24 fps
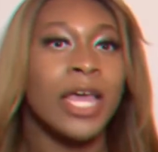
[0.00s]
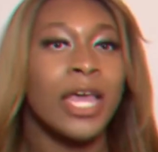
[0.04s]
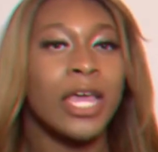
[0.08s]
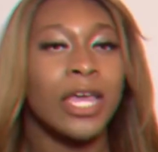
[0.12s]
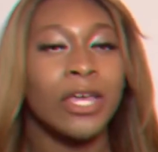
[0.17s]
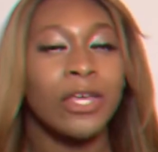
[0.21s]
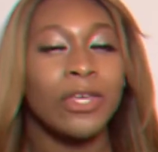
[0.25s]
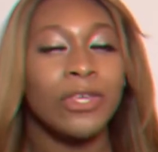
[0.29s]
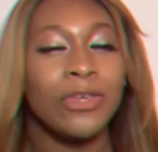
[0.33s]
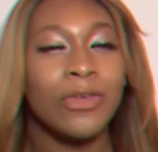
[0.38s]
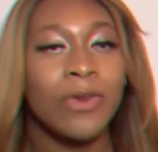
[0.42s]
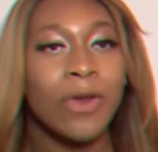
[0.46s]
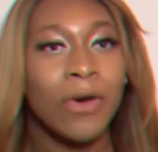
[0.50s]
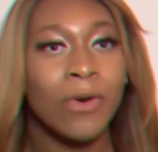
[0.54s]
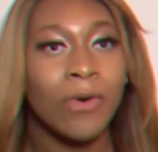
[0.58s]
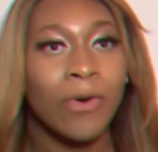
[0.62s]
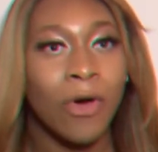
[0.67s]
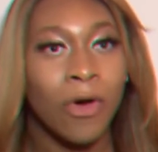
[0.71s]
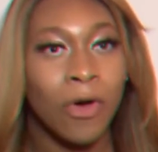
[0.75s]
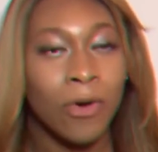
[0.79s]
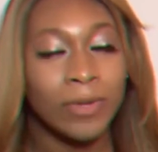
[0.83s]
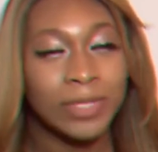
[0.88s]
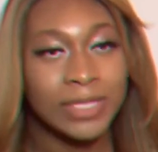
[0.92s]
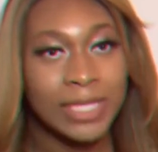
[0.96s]
you don't
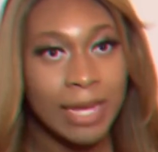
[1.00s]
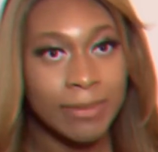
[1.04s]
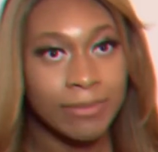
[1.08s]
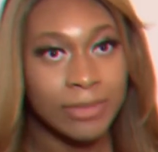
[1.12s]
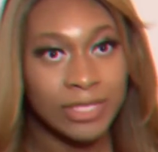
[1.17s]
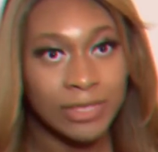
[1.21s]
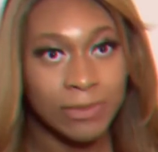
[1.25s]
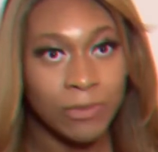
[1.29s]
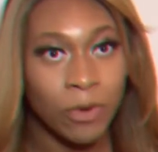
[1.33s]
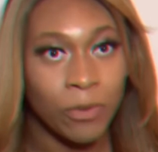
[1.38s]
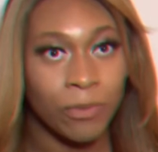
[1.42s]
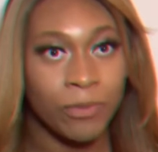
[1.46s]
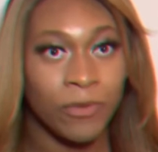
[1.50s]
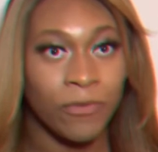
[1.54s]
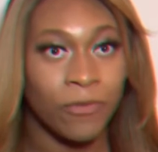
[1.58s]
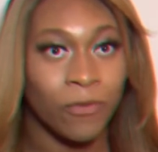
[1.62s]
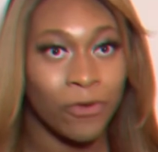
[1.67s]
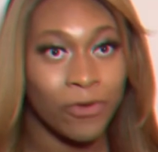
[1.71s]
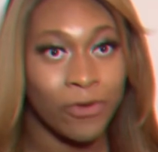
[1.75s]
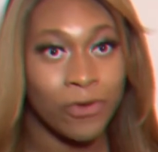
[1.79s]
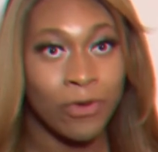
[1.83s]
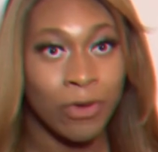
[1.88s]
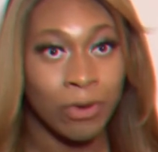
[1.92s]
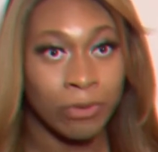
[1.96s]
always have to smoke before
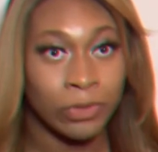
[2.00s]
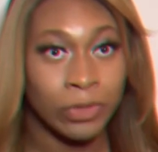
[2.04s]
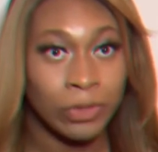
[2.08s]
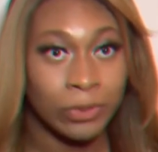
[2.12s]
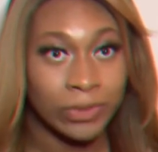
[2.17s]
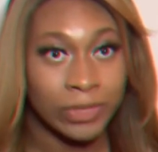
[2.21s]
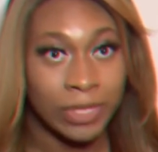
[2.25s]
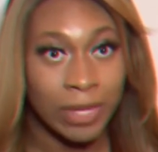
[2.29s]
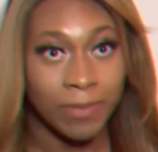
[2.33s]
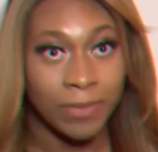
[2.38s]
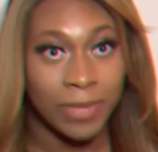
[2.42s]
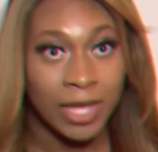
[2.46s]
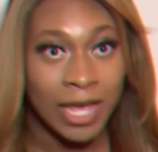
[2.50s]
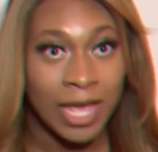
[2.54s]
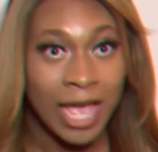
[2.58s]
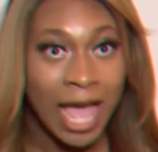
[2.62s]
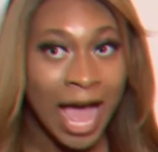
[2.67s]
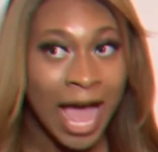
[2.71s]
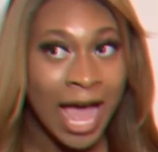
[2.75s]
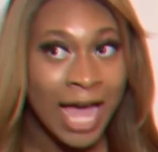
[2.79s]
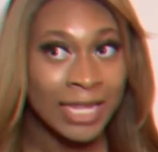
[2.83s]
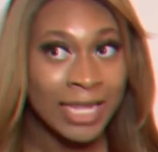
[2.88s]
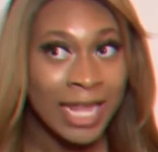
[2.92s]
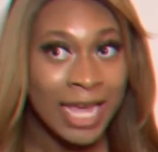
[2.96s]
you go do something.
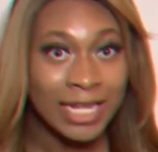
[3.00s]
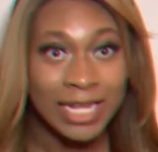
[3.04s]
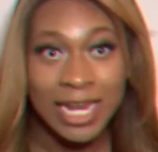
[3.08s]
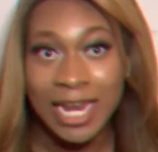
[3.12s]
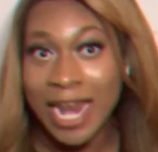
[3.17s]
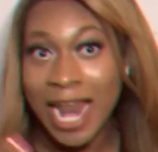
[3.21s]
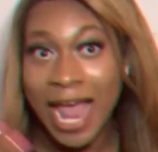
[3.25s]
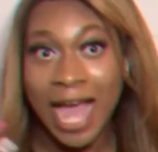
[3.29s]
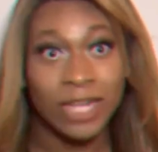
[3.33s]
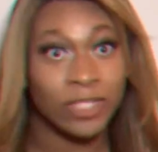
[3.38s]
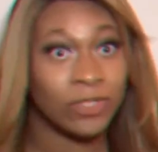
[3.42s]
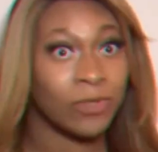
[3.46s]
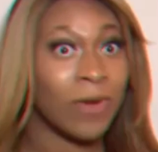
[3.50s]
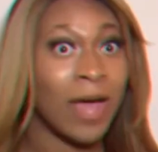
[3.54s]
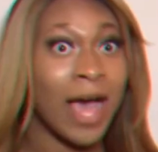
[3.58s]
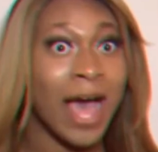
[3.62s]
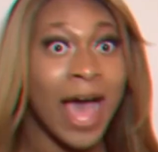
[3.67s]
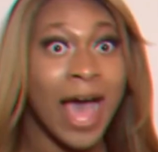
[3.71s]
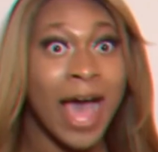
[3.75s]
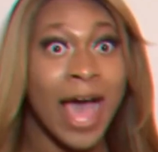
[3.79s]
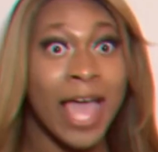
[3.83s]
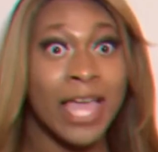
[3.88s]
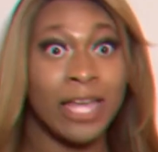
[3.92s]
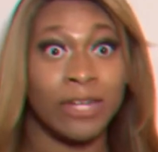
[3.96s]
I like the natural
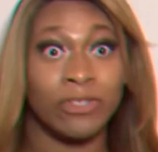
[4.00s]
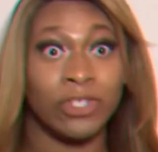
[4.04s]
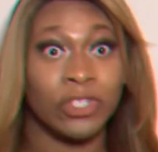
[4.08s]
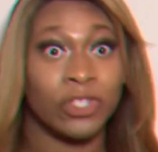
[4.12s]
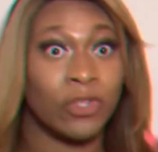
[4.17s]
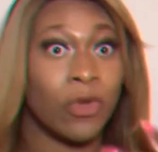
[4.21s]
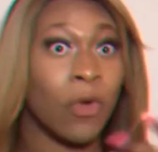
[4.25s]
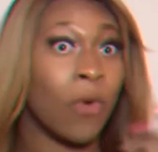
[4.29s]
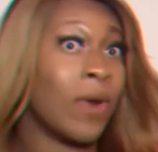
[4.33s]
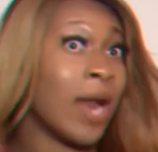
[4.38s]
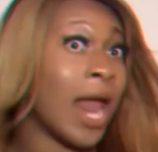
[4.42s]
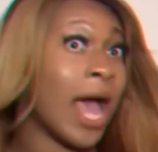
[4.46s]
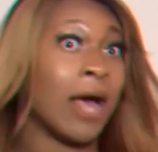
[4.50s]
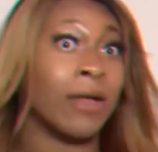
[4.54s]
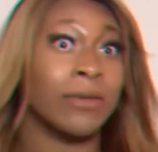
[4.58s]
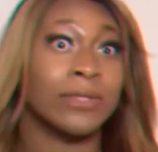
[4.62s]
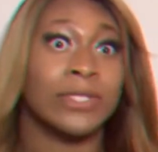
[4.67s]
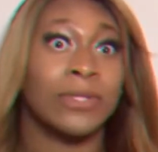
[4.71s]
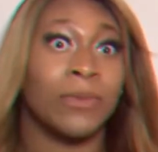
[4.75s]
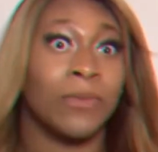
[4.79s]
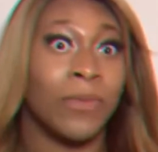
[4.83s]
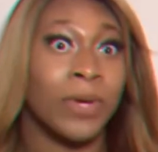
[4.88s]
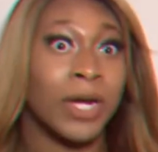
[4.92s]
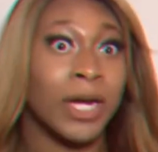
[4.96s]
high of just going out
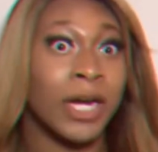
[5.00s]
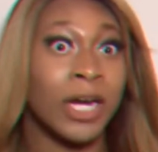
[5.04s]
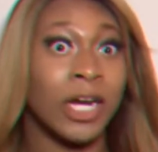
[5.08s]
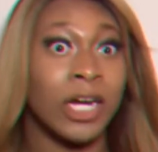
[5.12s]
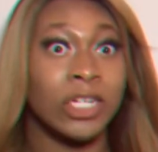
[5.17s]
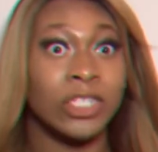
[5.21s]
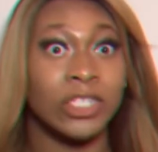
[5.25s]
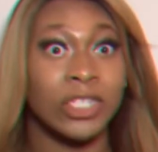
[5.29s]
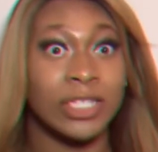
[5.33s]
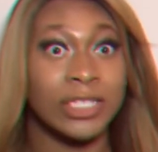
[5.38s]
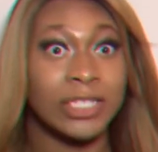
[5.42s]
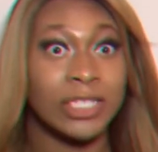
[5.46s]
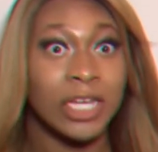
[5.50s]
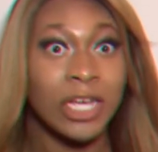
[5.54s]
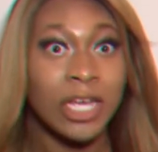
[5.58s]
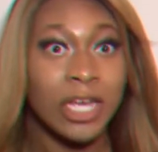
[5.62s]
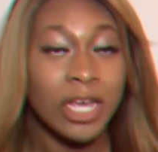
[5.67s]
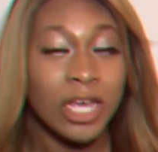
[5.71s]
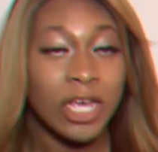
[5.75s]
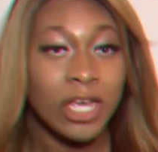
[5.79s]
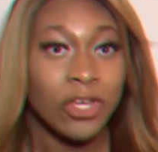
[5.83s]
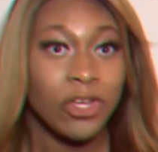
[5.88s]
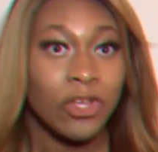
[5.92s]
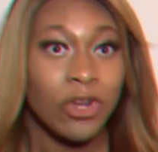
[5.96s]
somewhere and just,
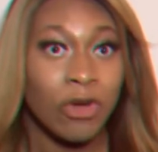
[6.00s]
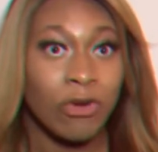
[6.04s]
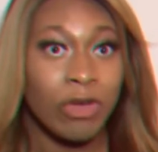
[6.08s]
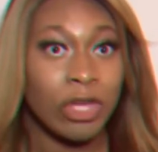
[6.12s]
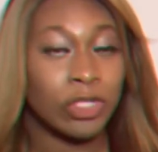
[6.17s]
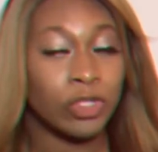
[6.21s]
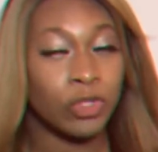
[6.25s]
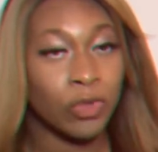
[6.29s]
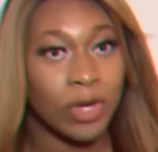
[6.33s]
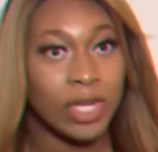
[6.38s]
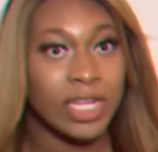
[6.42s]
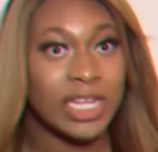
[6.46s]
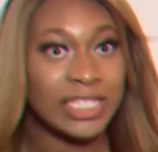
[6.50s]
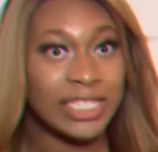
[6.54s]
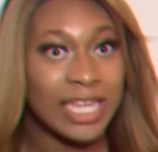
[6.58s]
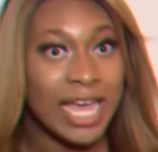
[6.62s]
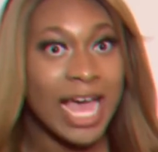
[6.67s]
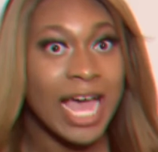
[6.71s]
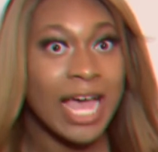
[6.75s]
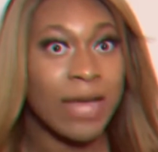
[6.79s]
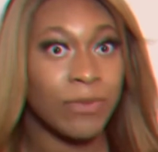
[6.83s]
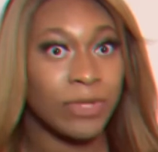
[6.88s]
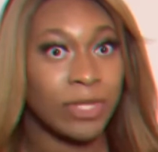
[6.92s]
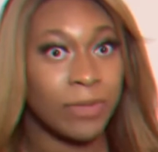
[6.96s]
enjoying the
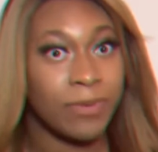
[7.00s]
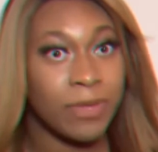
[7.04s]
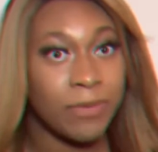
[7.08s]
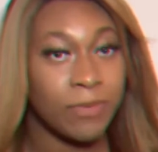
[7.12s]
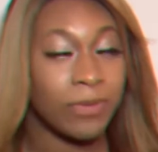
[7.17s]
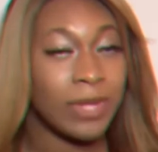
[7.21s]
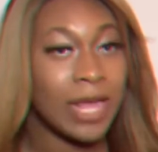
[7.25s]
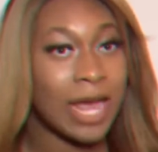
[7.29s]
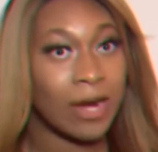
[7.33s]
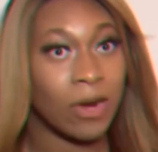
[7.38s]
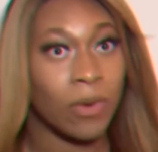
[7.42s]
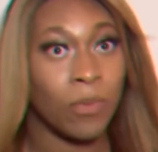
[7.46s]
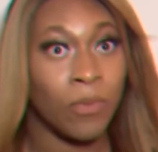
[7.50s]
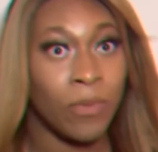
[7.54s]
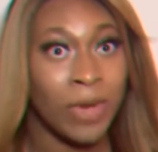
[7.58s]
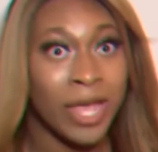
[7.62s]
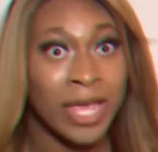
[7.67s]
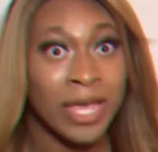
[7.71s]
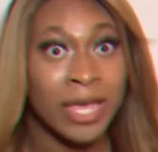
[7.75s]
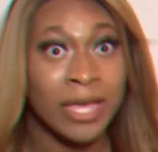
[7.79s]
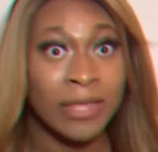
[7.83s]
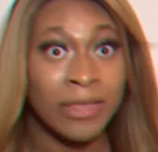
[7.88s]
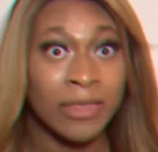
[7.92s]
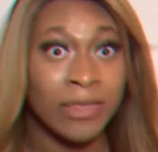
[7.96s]
time with the people that I'm
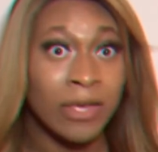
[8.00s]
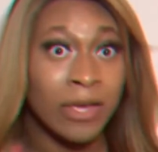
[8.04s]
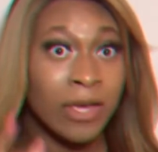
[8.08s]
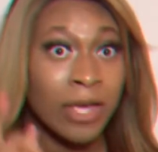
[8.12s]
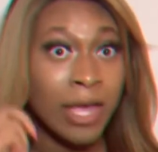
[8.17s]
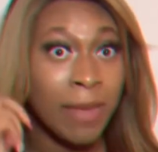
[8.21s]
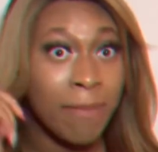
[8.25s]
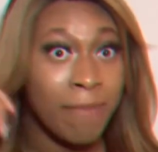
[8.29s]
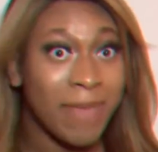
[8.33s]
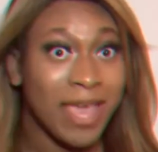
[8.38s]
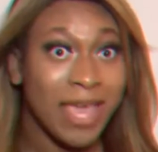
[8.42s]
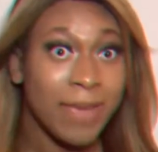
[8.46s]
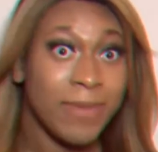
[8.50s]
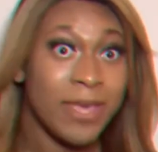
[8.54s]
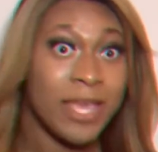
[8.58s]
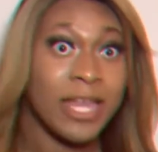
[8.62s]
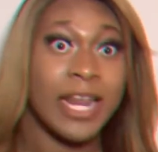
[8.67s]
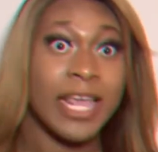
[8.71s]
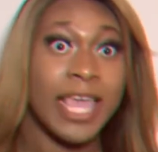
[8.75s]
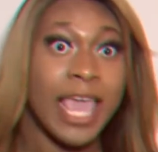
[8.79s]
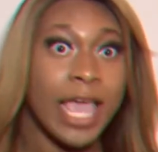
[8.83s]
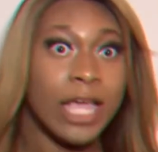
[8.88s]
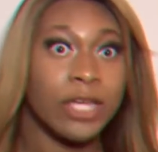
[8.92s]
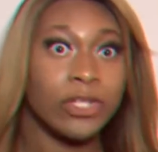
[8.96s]
with, maybe an
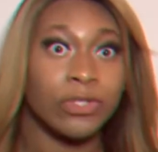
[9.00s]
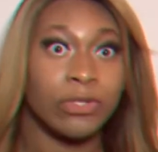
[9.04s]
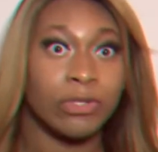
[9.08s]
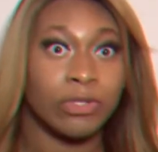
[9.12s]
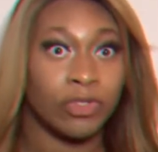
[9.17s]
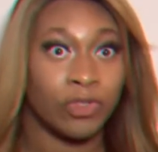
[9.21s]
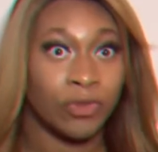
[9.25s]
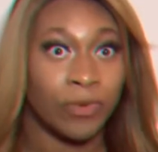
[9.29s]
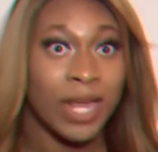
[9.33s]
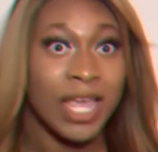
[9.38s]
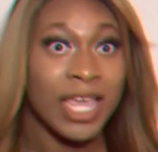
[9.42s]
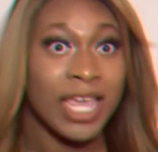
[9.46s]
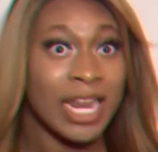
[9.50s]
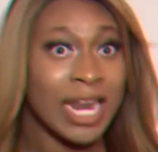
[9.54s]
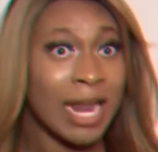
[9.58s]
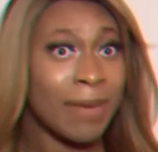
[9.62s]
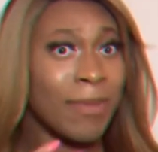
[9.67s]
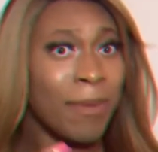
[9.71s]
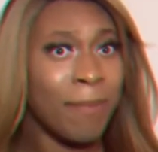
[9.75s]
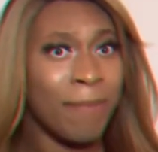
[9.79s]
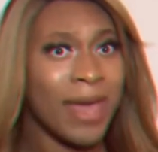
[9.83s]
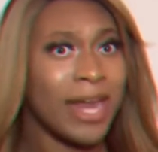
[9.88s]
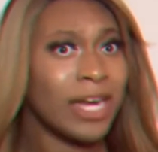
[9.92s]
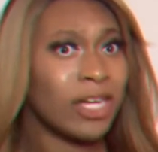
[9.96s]
occasional drink. And I'm
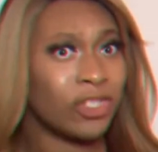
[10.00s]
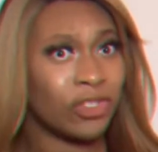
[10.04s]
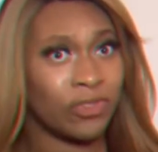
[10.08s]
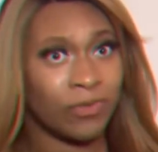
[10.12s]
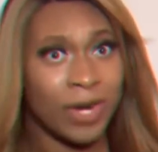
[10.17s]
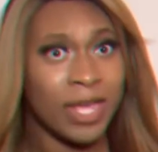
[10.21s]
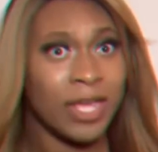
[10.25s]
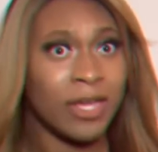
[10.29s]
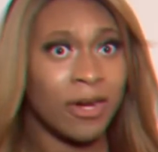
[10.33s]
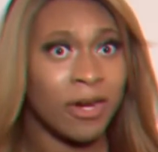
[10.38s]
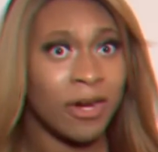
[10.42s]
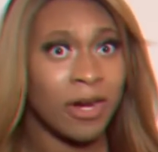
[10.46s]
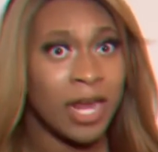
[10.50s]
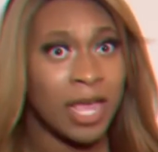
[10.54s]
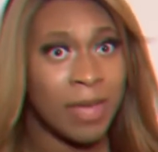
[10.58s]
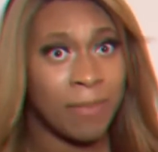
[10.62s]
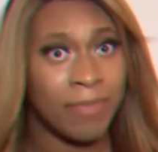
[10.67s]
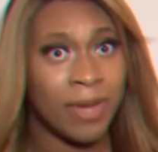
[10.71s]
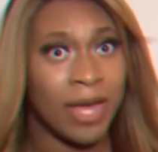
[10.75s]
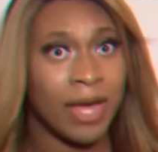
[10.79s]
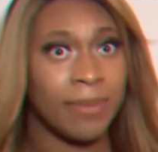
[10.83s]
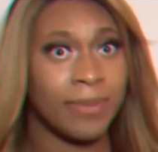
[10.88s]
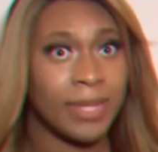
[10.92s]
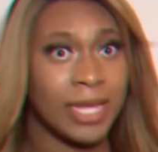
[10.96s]
a better drinker in
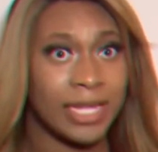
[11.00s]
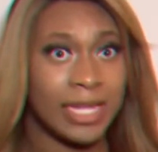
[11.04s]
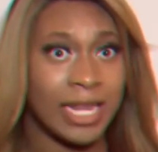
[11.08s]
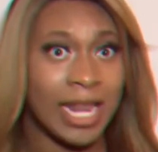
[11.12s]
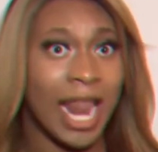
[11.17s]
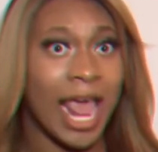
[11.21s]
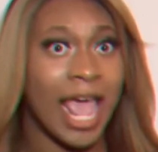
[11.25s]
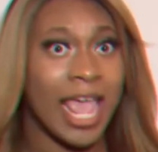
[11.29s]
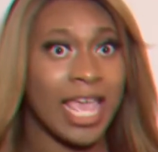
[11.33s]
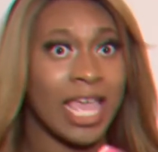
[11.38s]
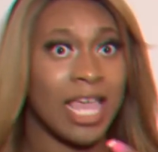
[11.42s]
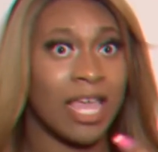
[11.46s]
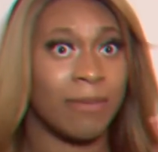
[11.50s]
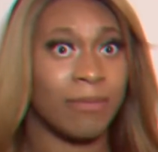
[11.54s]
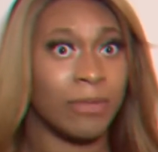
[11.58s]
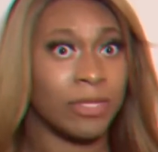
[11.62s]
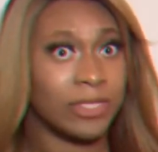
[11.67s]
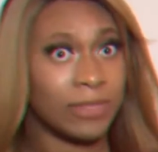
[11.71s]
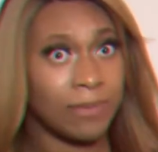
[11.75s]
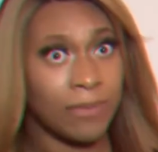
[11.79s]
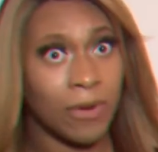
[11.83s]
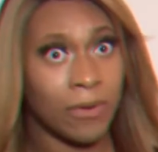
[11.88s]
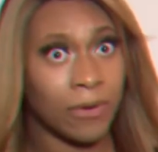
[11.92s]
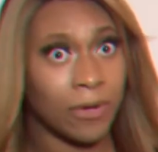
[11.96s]
public than I am a
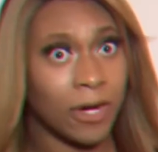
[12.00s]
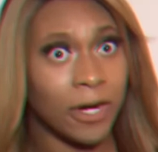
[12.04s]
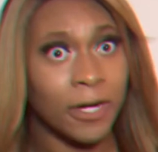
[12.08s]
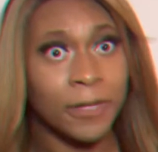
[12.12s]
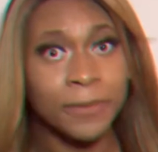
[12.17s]
smoker.